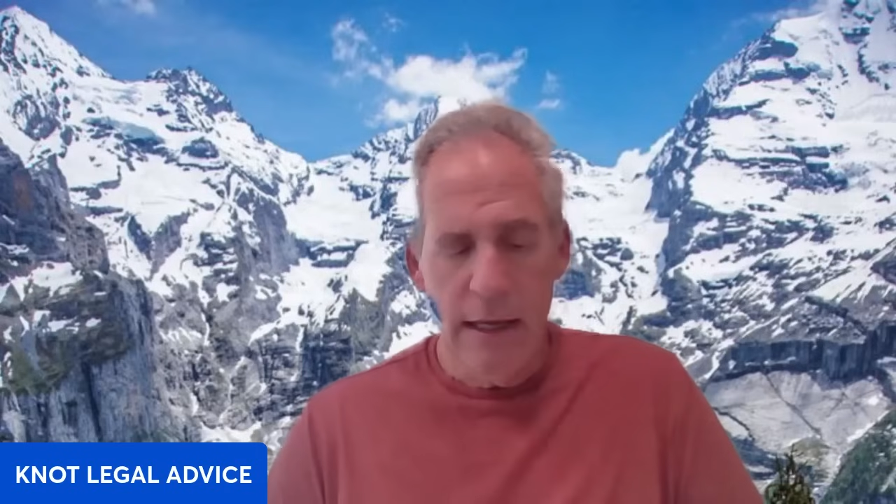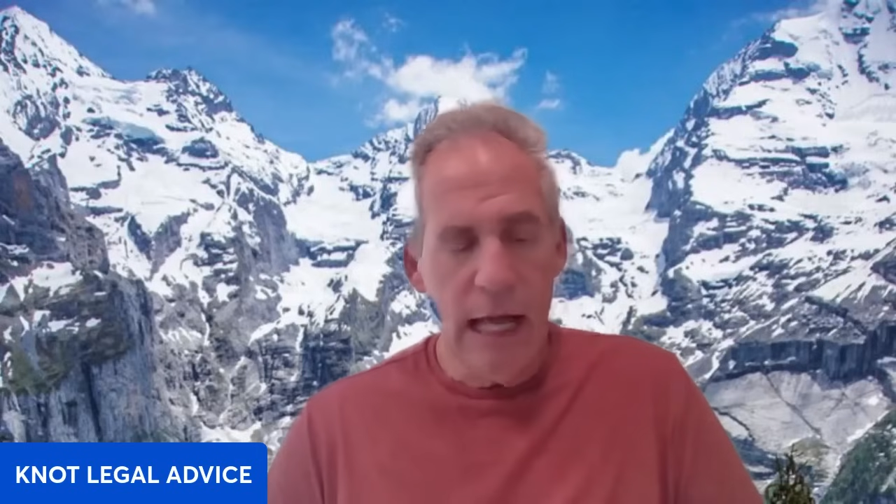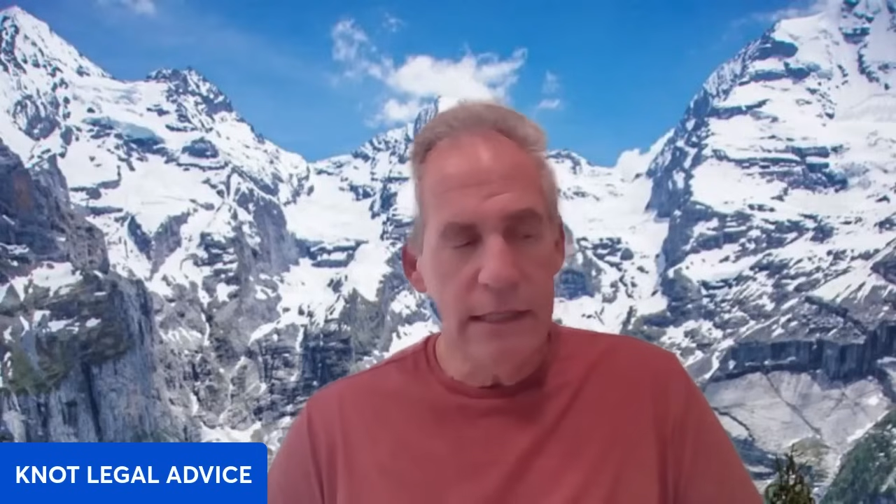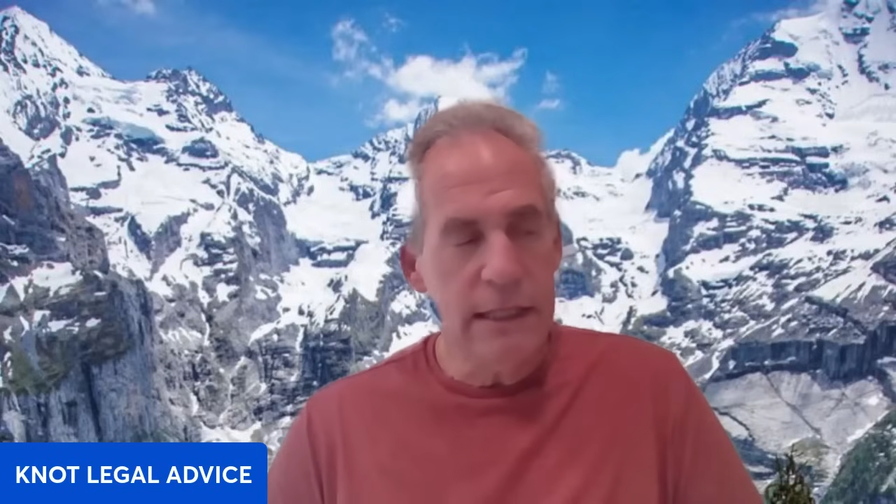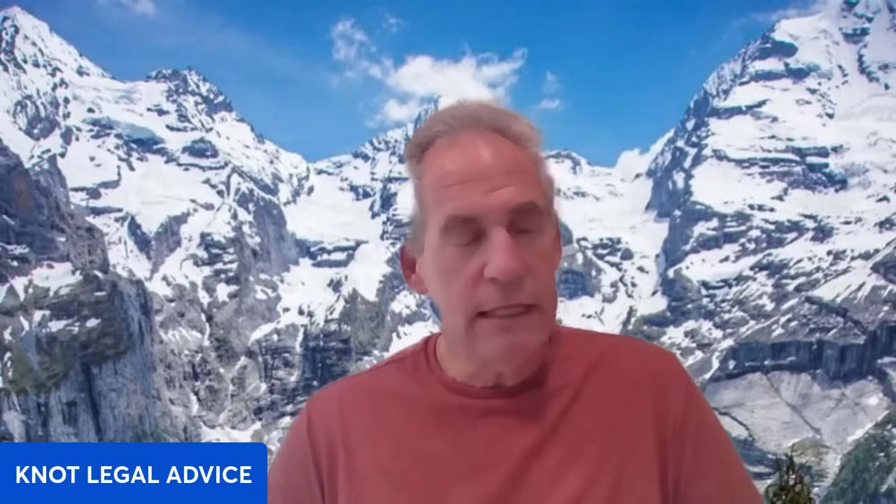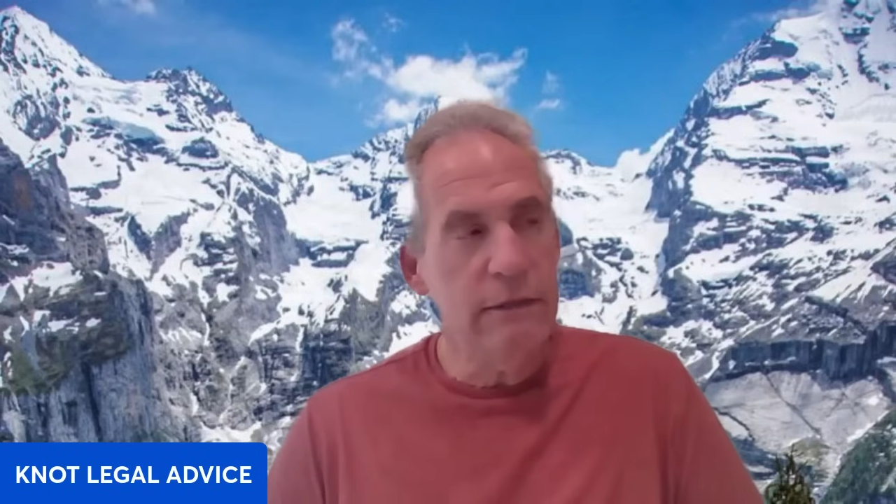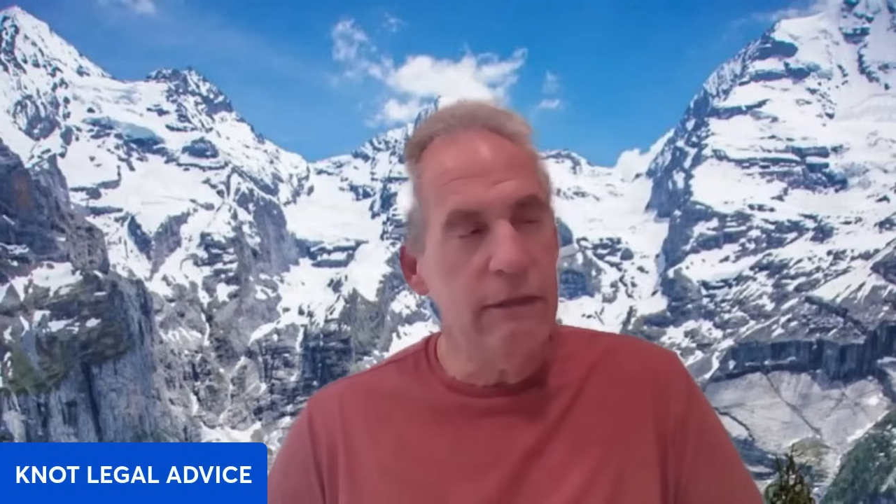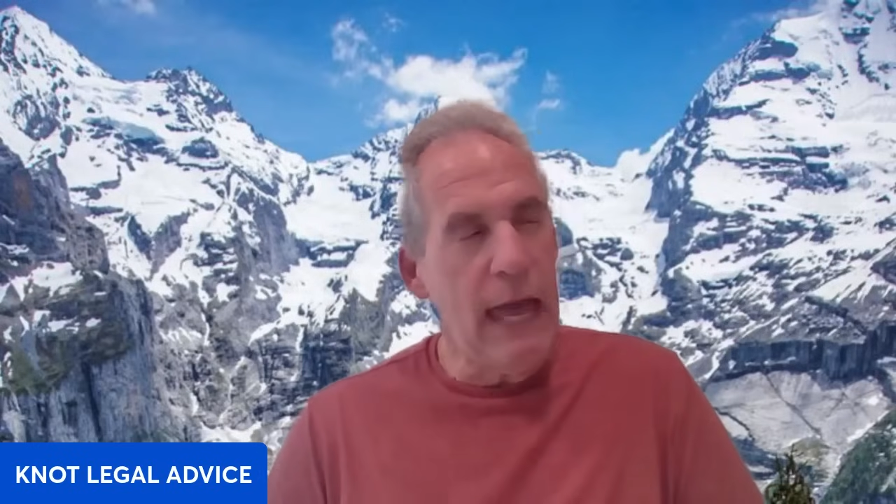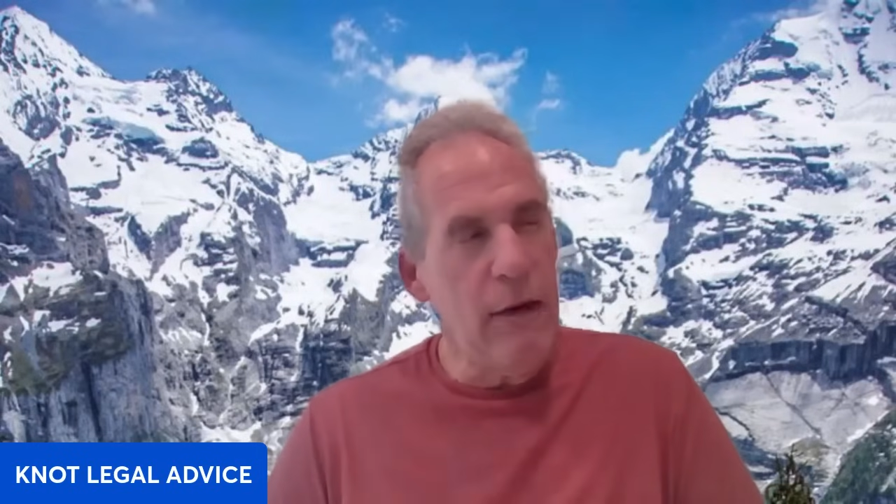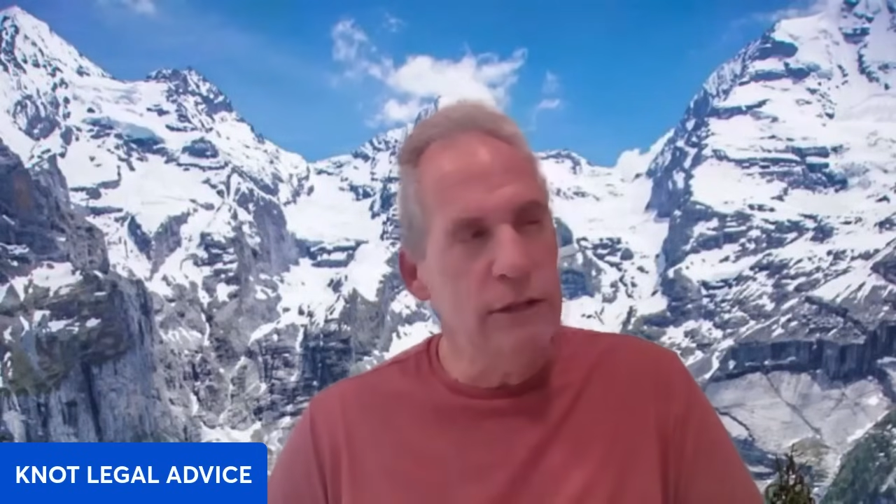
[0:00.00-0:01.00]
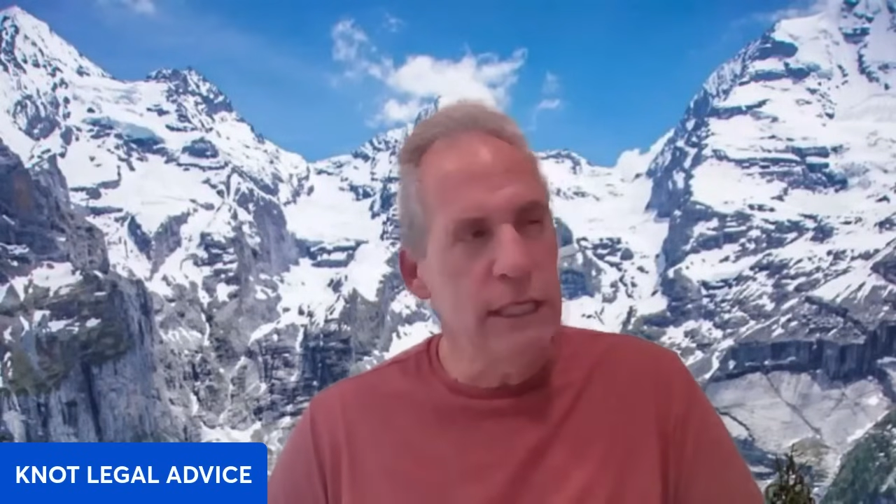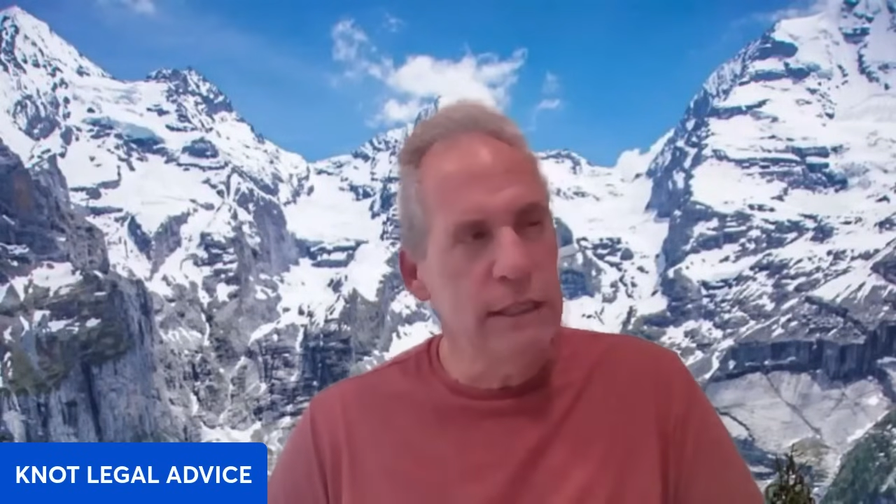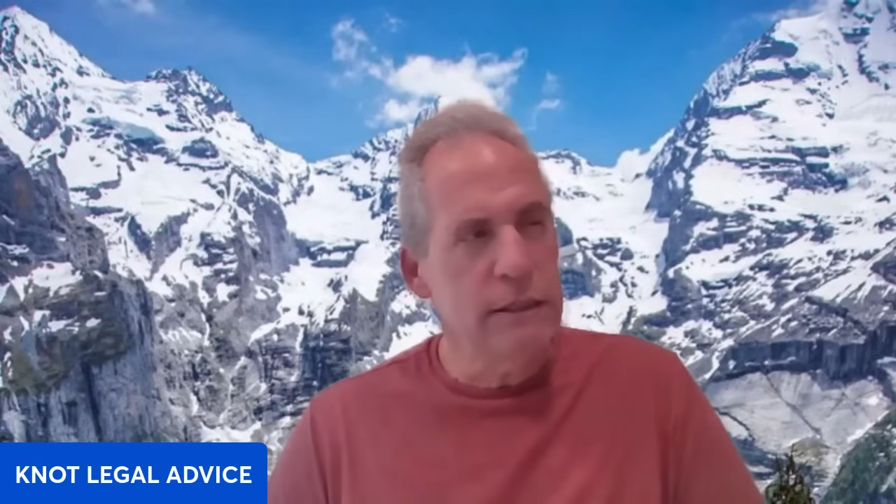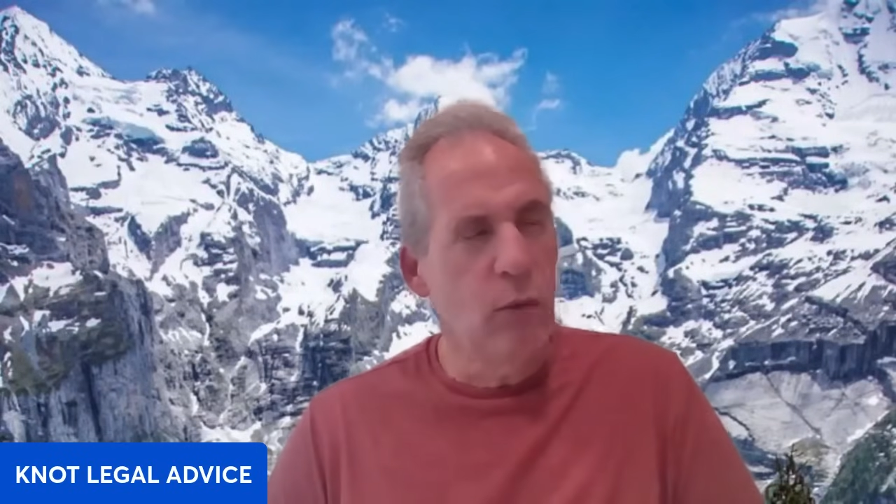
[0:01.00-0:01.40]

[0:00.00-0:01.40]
I'd say thousands,